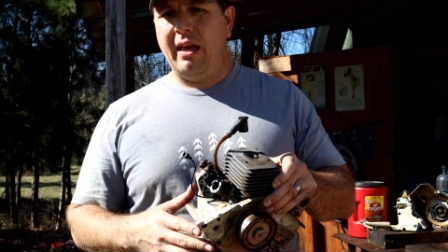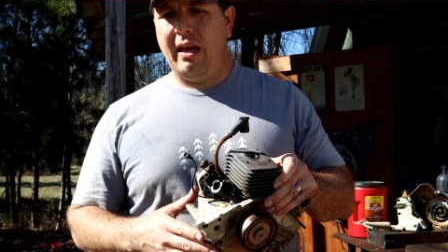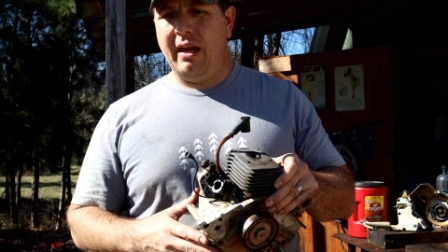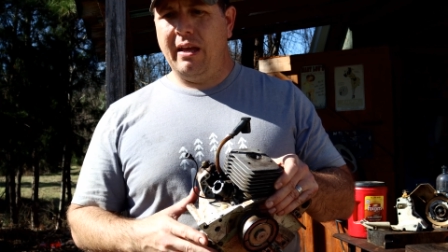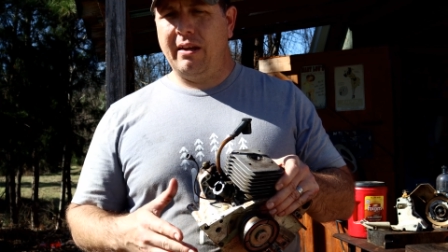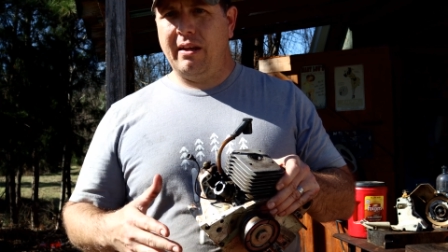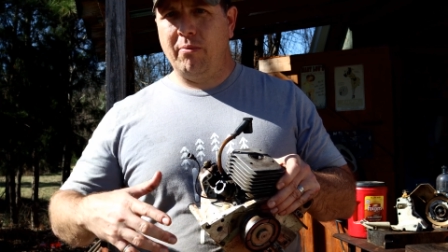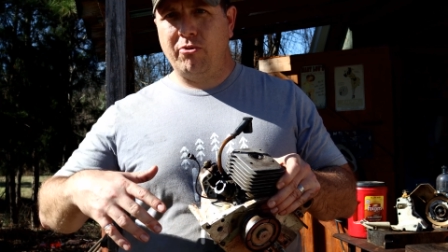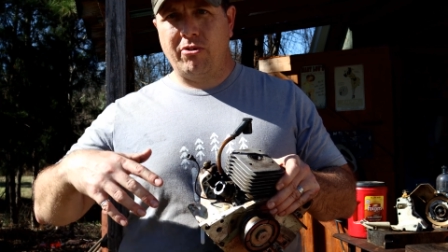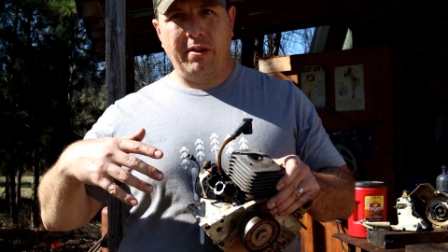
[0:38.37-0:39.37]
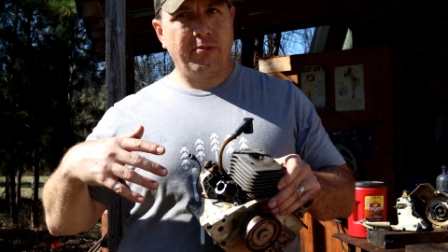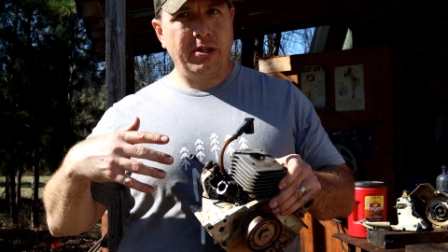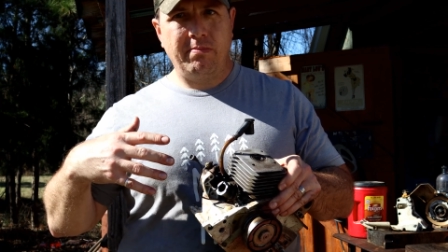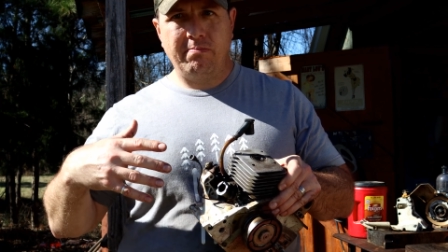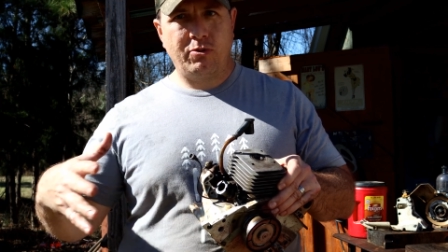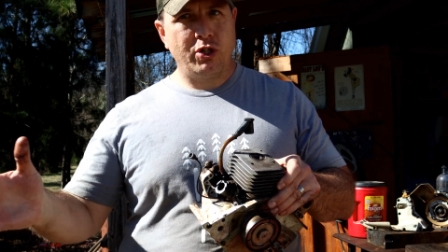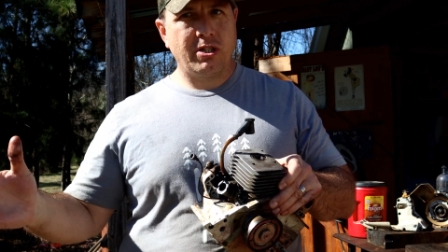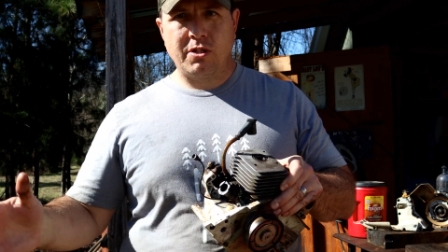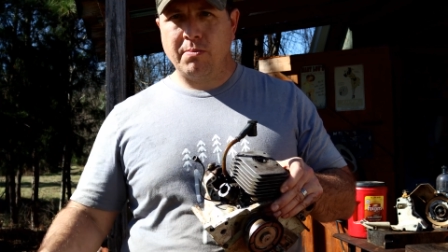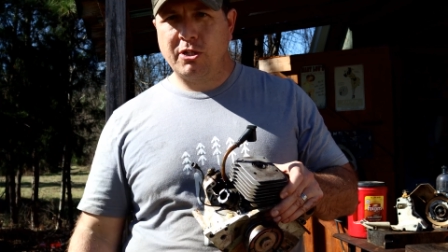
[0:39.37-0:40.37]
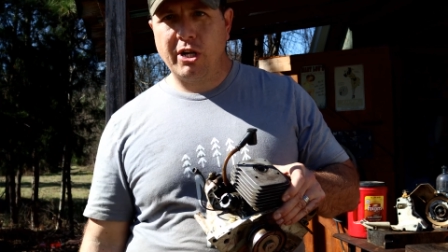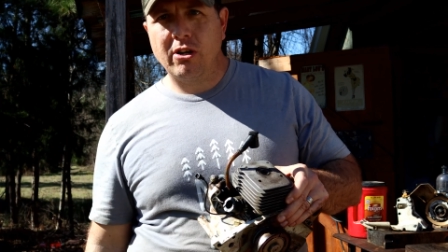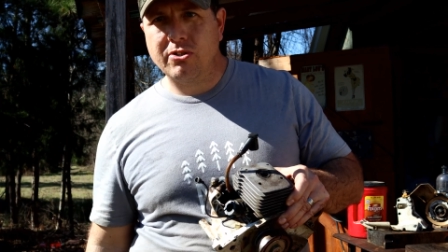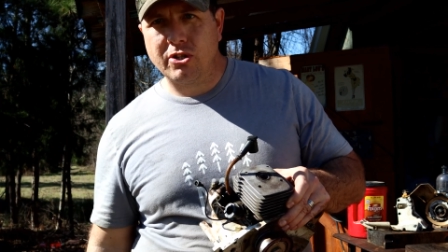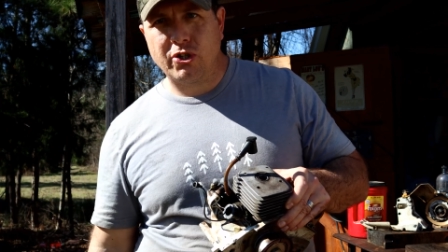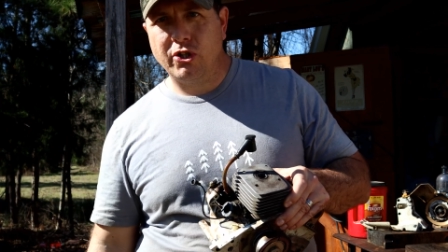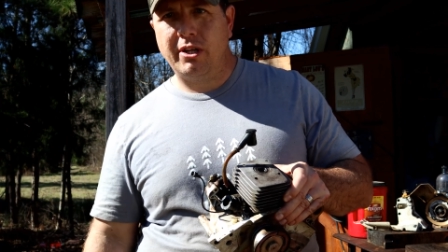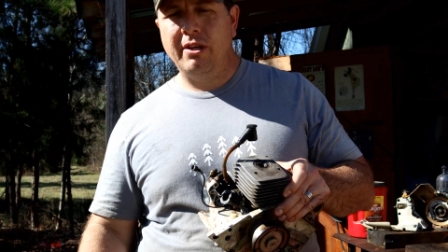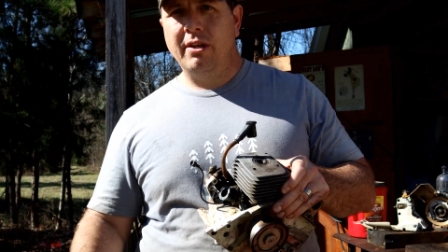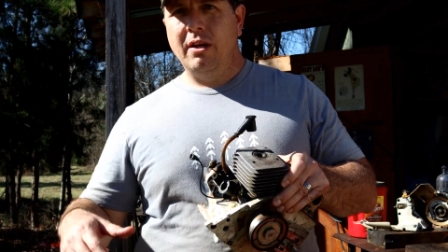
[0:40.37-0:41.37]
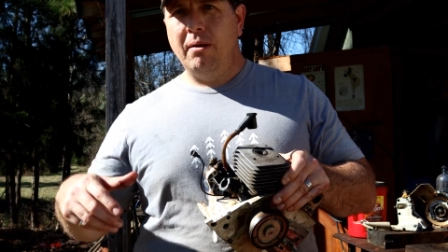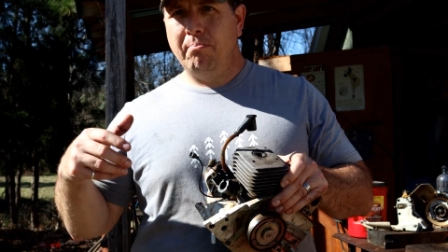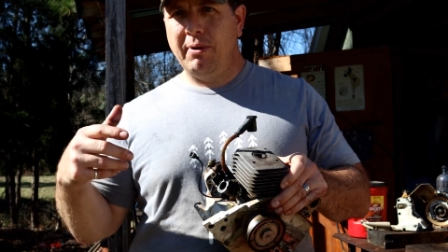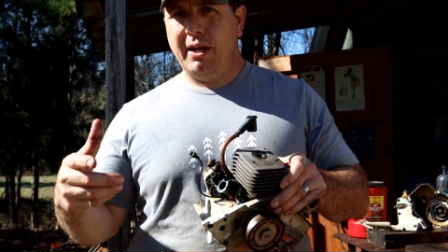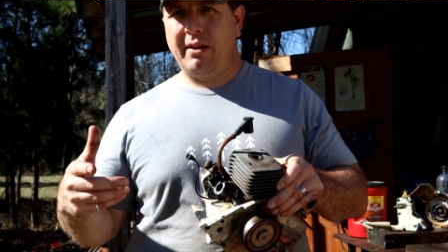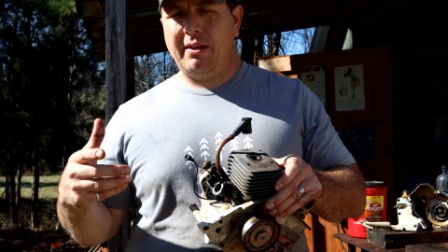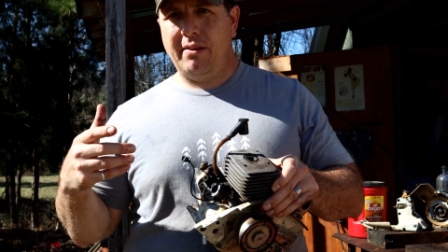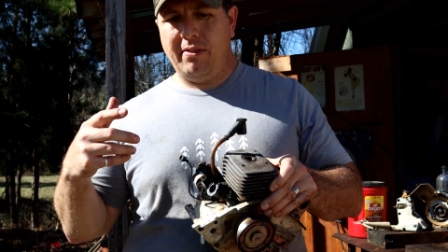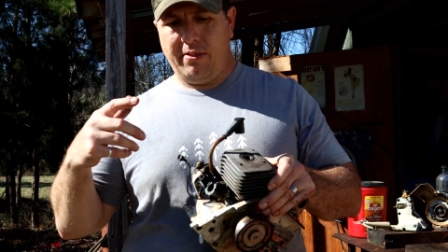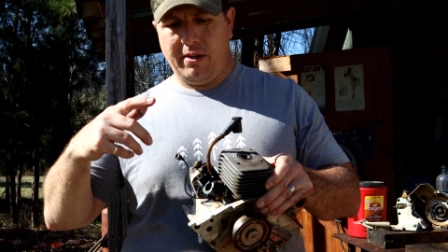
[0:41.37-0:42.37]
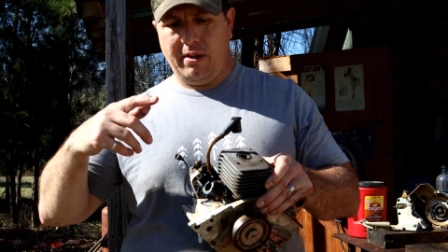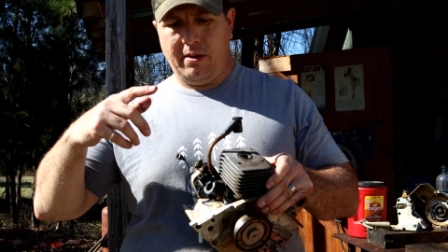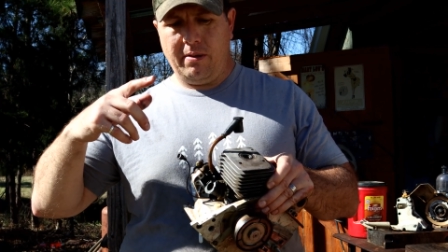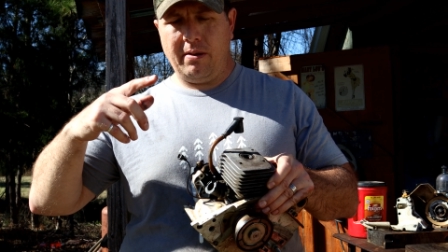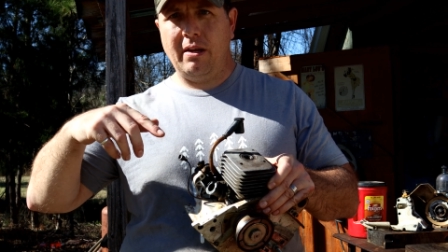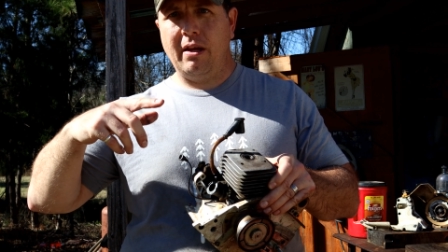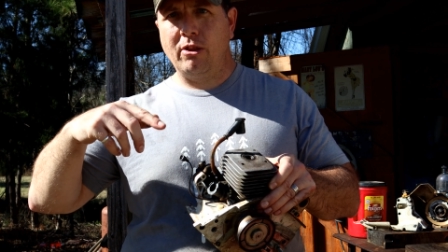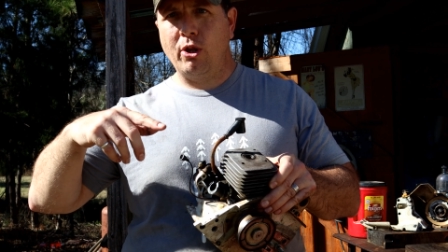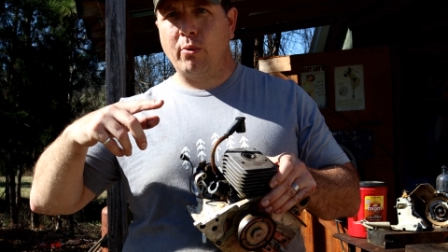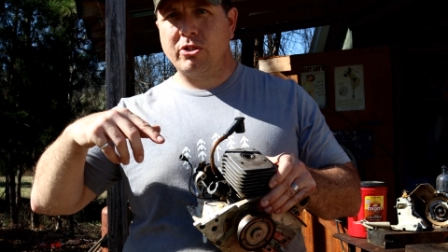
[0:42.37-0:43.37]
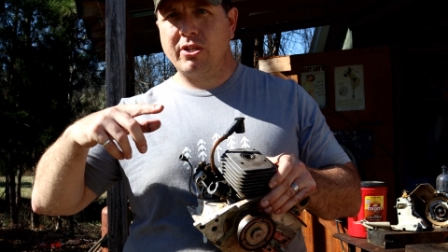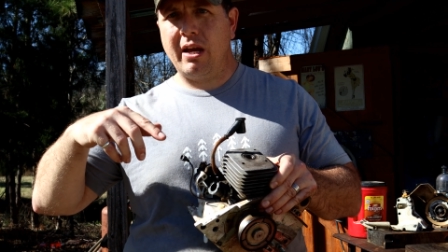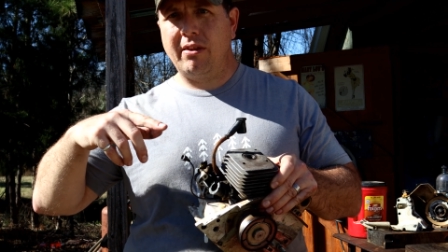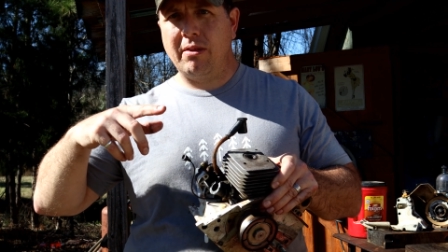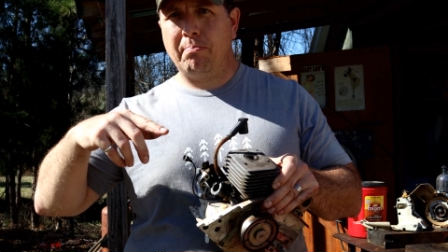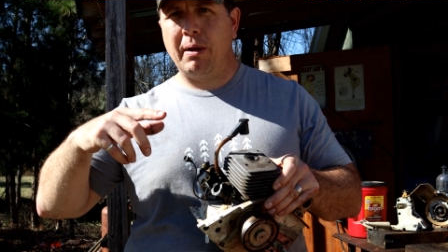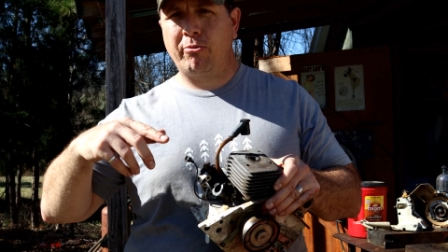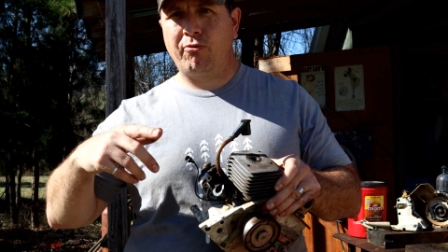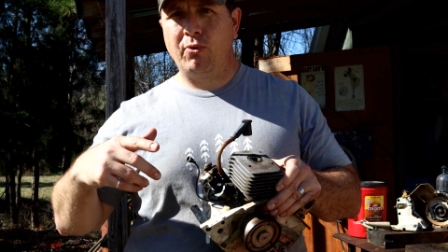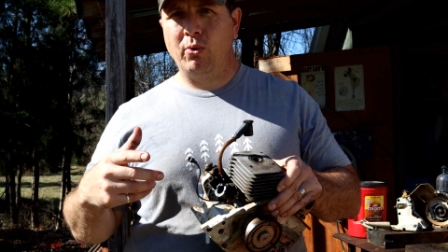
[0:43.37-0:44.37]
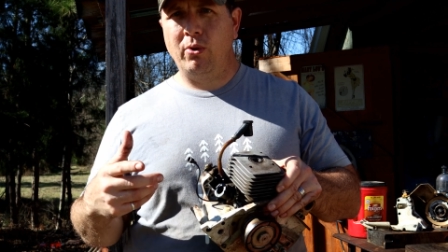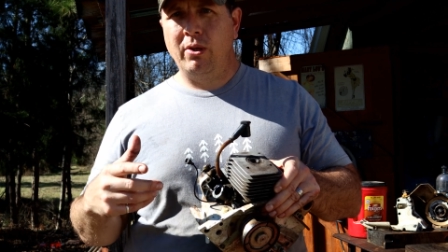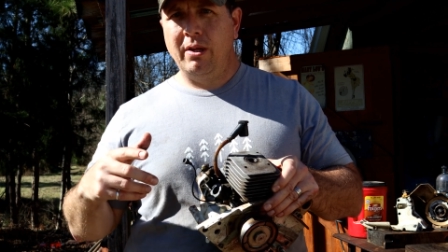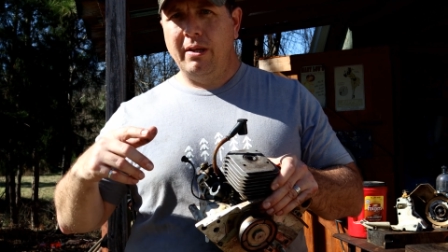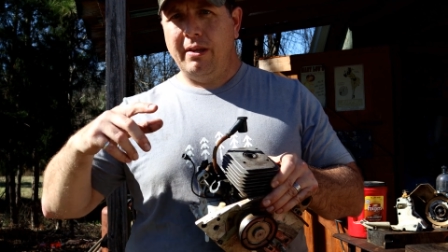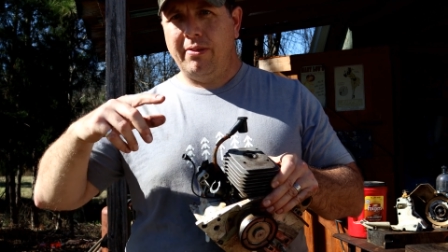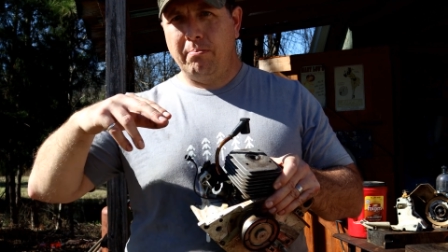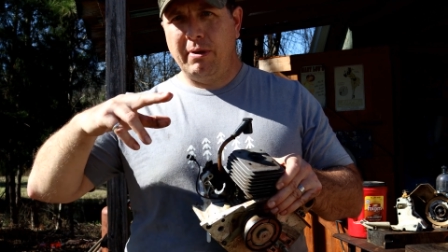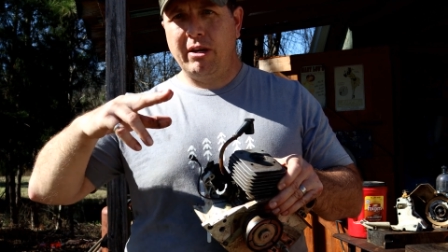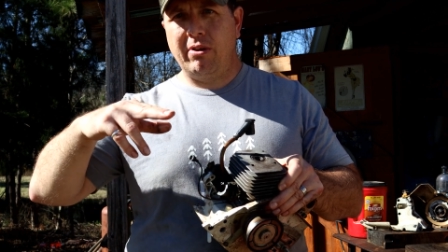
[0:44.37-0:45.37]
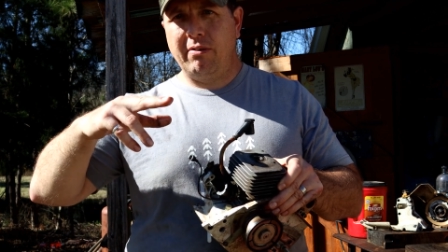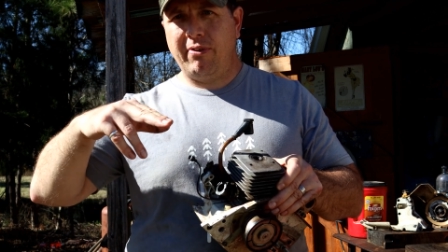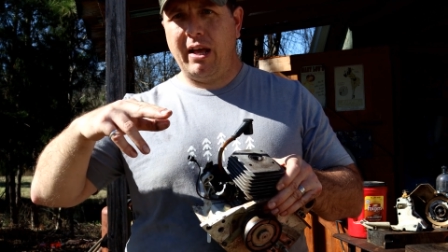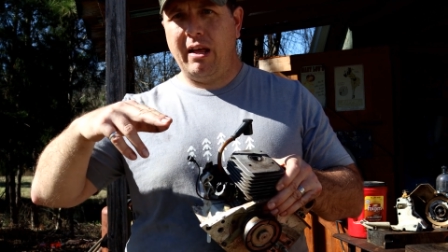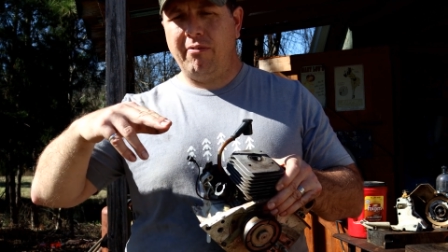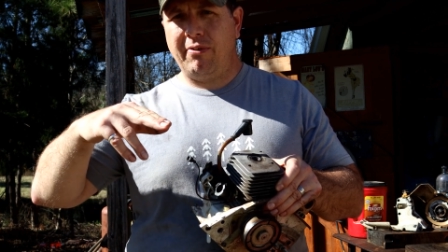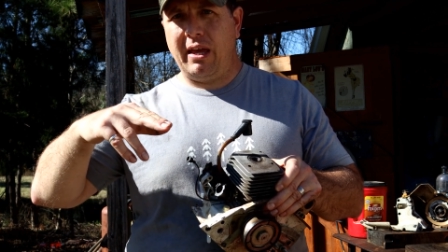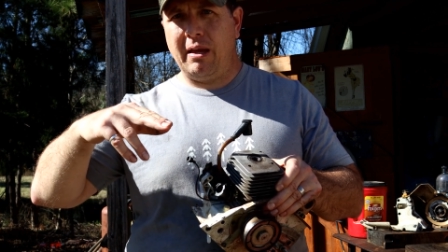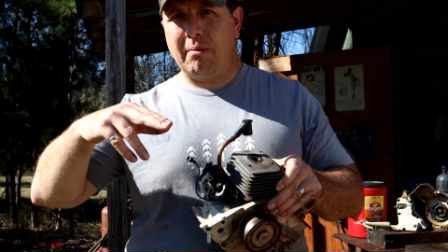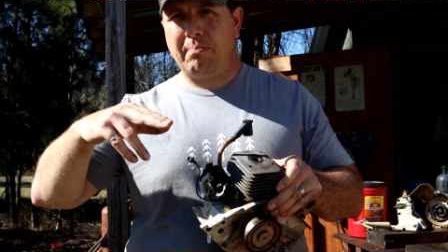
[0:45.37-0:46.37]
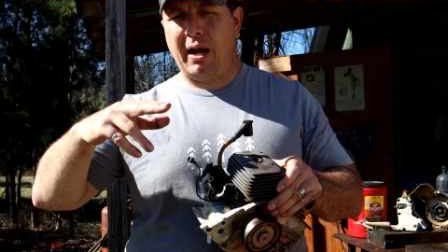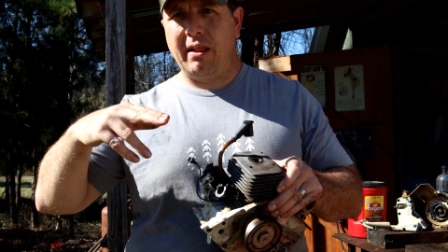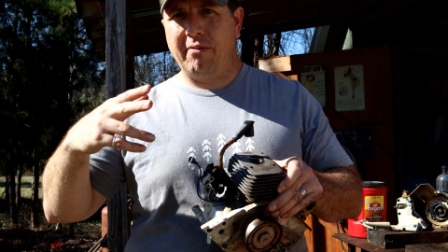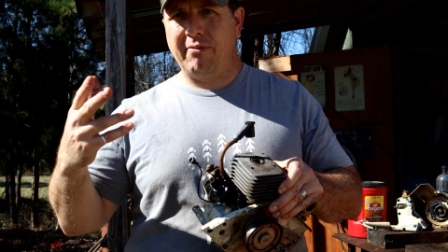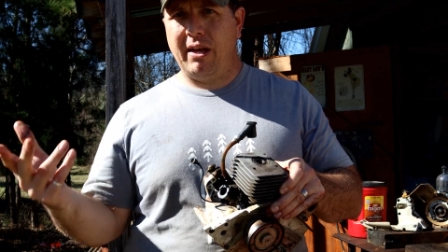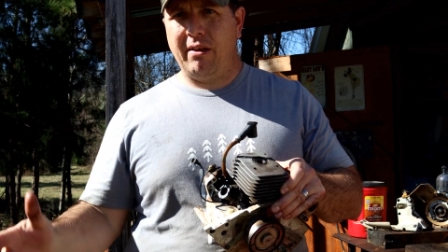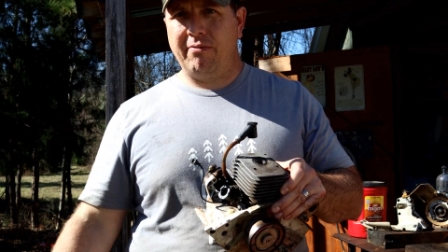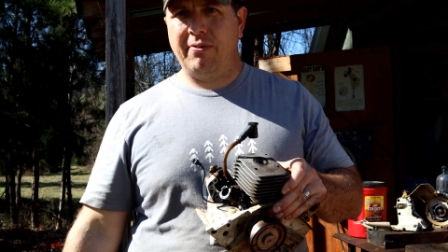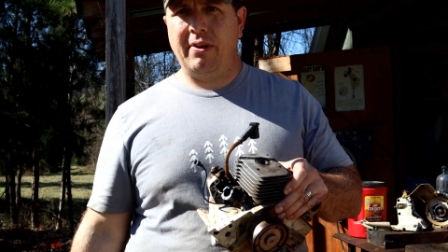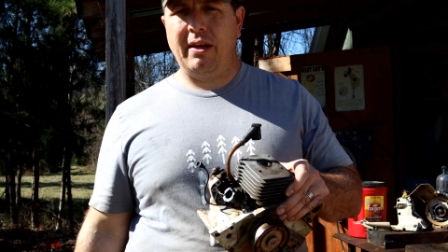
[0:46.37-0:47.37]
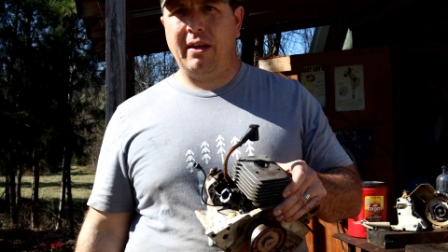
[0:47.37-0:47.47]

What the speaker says: and it was delivering just as much air as it should, but the lower side that pumps fuel, the metering valve and pilot valve,